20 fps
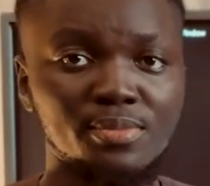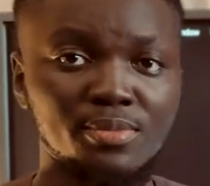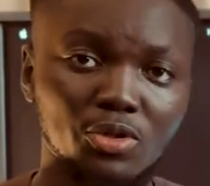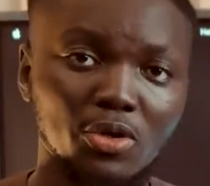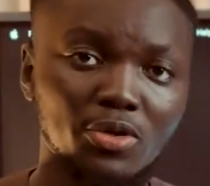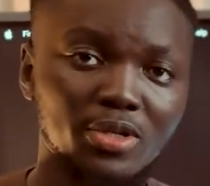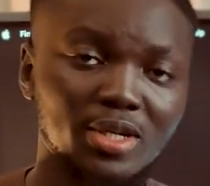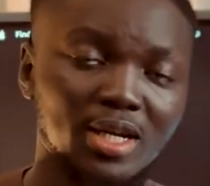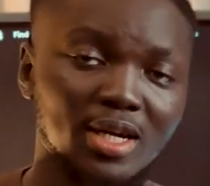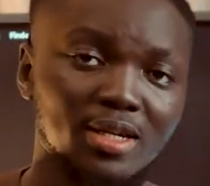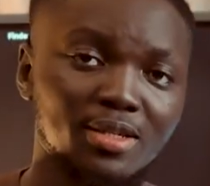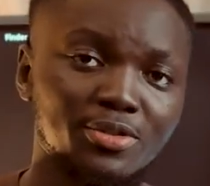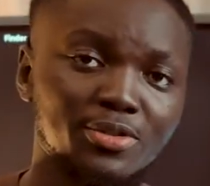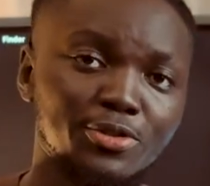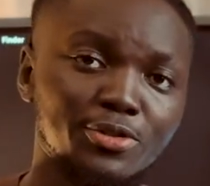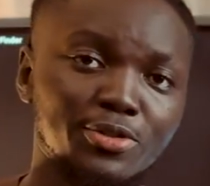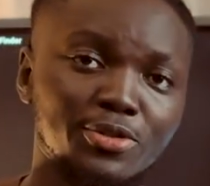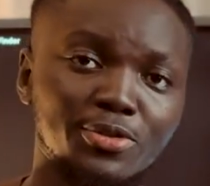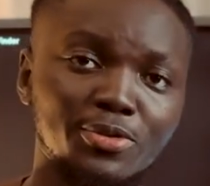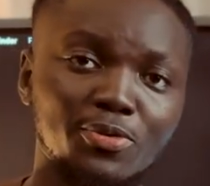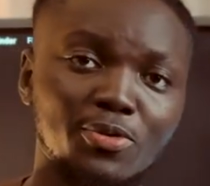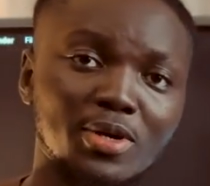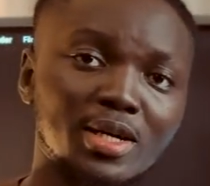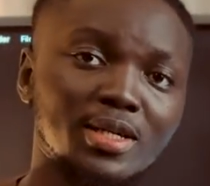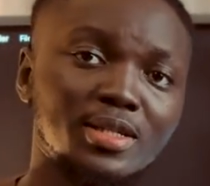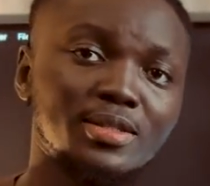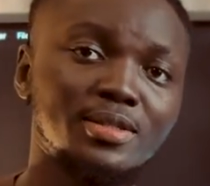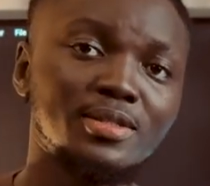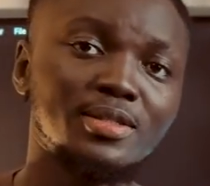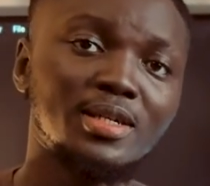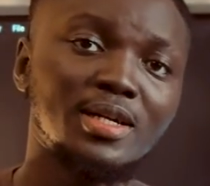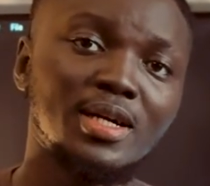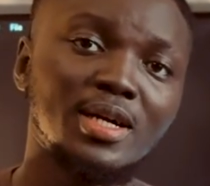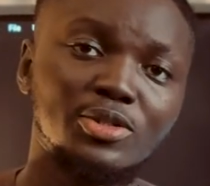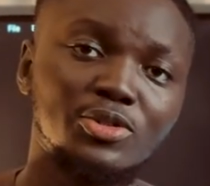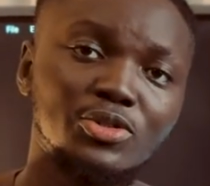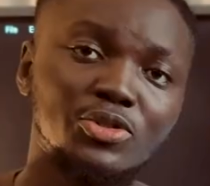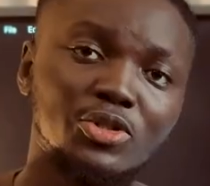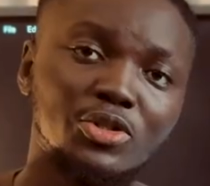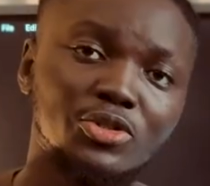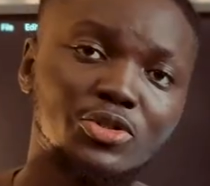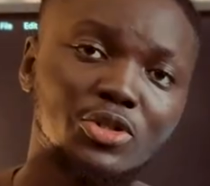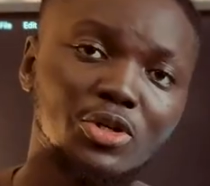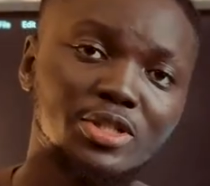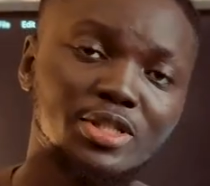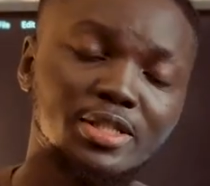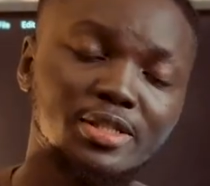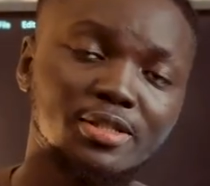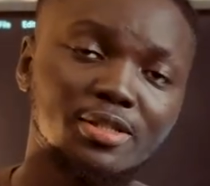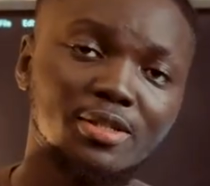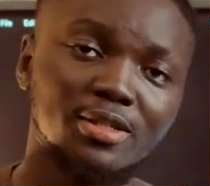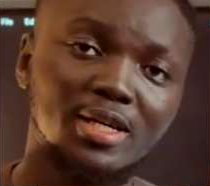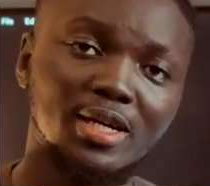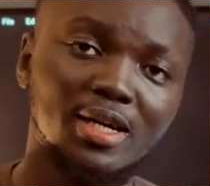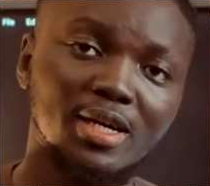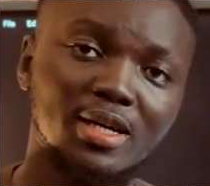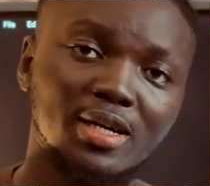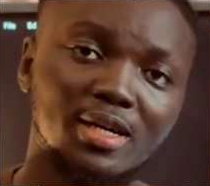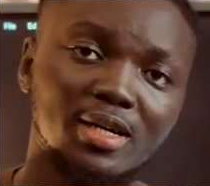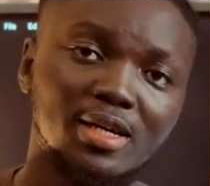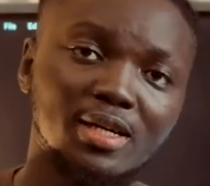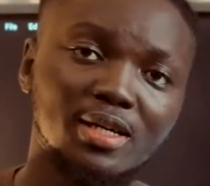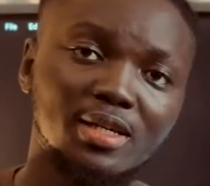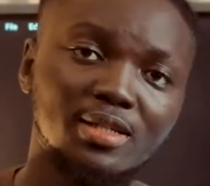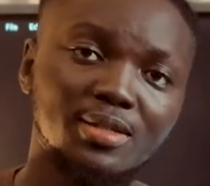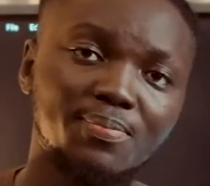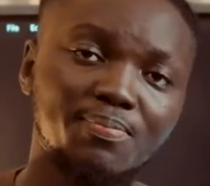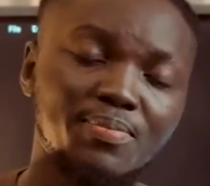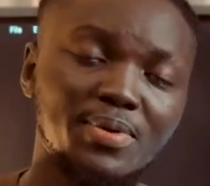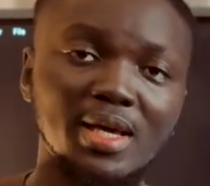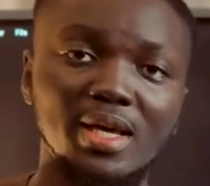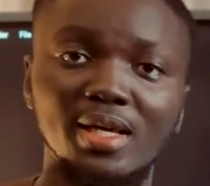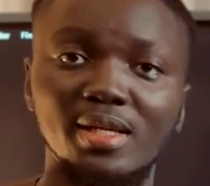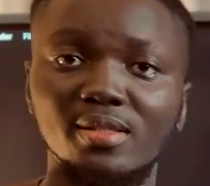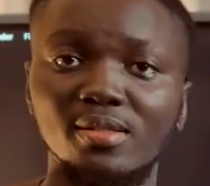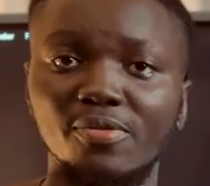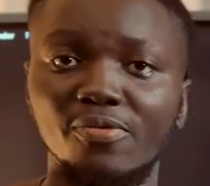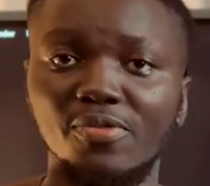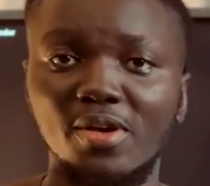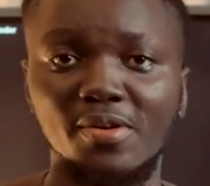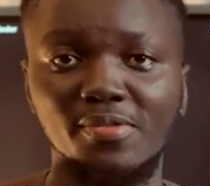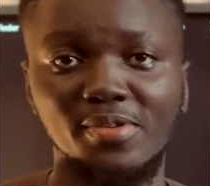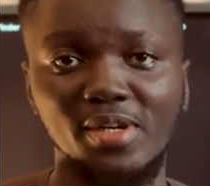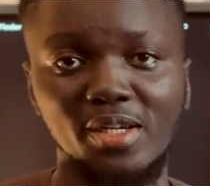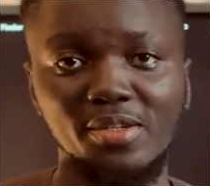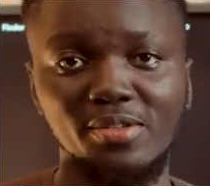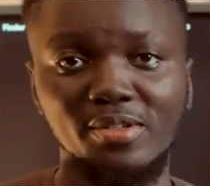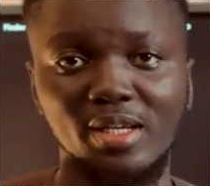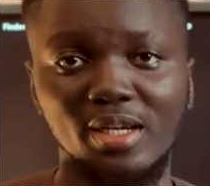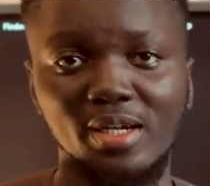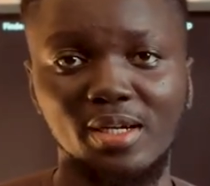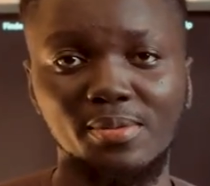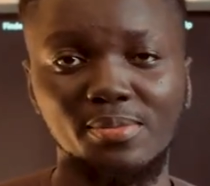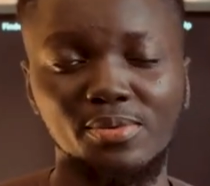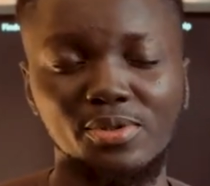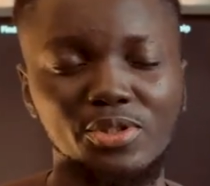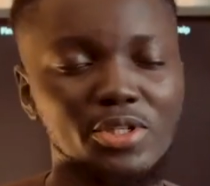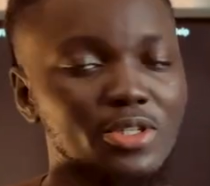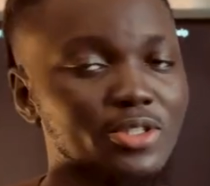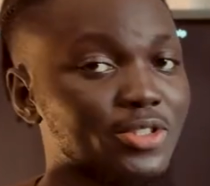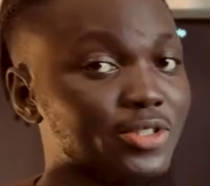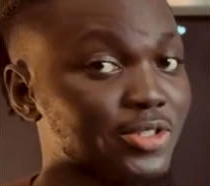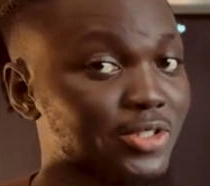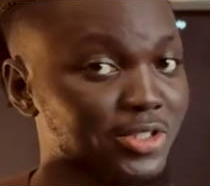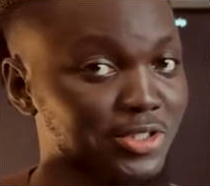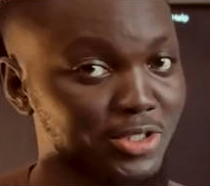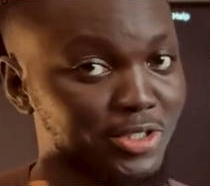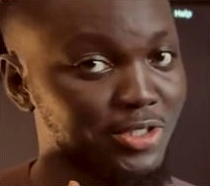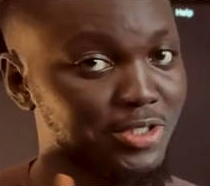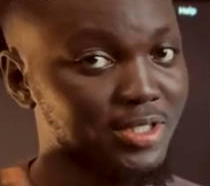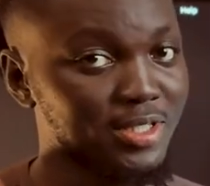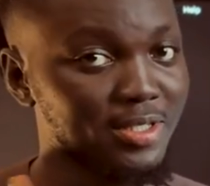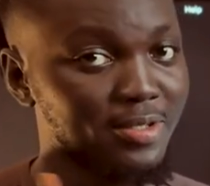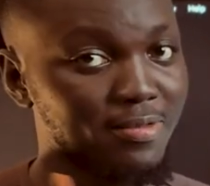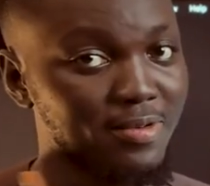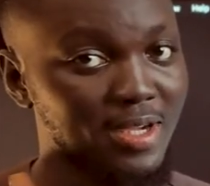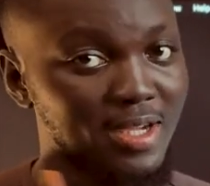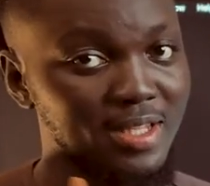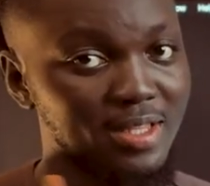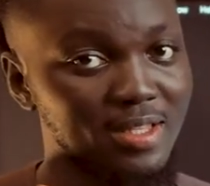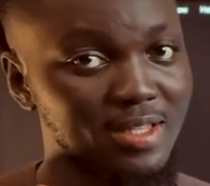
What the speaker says: third candles, when they do not touch each other, being fair value gap does not justify